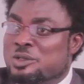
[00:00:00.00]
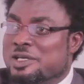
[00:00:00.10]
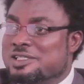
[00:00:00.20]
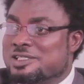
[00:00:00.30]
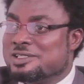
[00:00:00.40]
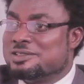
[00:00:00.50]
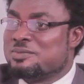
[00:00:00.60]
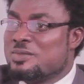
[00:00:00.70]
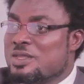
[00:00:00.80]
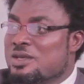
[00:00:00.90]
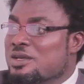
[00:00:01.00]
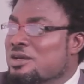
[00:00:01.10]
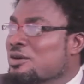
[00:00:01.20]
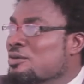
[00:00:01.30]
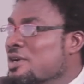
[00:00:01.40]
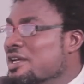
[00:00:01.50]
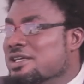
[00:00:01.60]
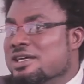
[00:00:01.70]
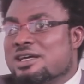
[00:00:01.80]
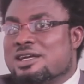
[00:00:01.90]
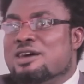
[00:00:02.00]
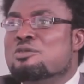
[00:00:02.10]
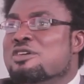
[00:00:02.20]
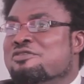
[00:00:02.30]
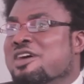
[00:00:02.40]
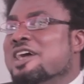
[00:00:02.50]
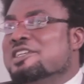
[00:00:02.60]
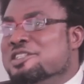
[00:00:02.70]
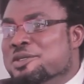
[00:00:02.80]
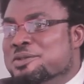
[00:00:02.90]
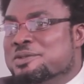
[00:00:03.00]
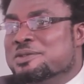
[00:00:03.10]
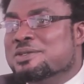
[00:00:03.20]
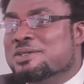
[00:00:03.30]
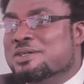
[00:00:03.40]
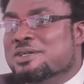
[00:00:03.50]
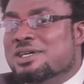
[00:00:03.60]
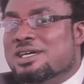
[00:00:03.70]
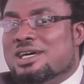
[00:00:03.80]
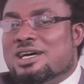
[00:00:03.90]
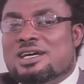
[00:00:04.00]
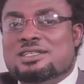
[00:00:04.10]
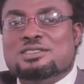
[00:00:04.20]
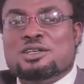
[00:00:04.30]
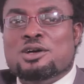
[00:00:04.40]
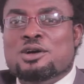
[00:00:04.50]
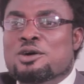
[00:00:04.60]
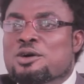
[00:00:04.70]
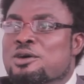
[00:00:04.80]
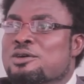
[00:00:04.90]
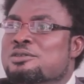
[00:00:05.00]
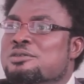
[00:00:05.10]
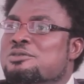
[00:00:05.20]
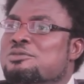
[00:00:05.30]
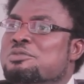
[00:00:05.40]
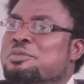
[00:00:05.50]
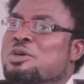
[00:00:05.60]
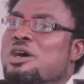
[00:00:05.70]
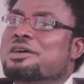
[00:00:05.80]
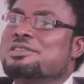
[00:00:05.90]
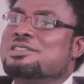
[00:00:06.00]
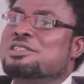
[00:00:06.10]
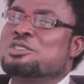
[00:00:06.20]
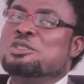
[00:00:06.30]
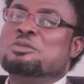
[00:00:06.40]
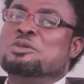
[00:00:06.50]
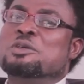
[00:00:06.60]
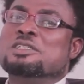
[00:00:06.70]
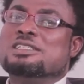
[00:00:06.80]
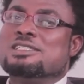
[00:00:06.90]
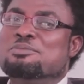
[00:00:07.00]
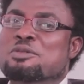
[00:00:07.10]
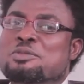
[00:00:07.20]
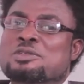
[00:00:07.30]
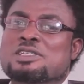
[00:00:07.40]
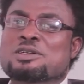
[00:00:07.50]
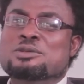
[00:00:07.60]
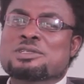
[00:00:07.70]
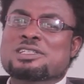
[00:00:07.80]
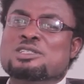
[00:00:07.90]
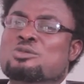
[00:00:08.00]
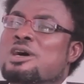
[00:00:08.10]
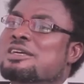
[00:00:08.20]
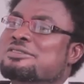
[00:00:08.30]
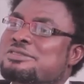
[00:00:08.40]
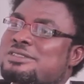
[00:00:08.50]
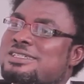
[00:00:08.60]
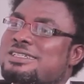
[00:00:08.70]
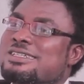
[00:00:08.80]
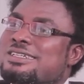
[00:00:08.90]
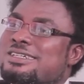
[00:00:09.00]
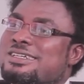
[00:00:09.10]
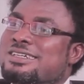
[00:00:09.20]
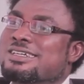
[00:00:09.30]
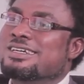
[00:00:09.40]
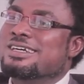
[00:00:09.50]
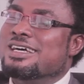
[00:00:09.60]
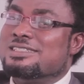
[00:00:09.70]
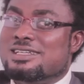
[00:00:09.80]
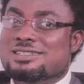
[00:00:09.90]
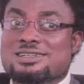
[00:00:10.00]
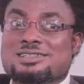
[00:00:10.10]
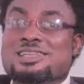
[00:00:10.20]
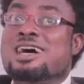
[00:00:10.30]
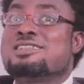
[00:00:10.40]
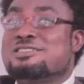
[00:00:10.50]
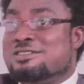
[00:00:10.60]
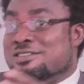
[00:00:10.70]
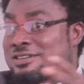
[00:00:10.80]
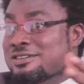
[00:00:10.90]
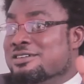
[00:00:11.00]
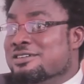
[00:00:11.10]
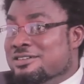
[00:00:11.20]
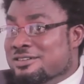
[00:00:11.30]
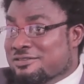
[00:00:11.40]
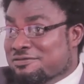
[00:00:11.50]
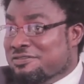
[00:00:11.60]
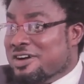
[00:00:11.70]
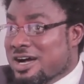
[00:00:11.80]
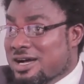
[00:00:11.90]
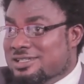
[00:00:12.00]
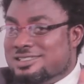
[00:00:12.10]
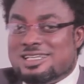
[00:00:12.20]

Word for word: located? Right. Where can we find you? Right. And people ask, he told me one day, said, people will say, who is his wife? I said, that Far? He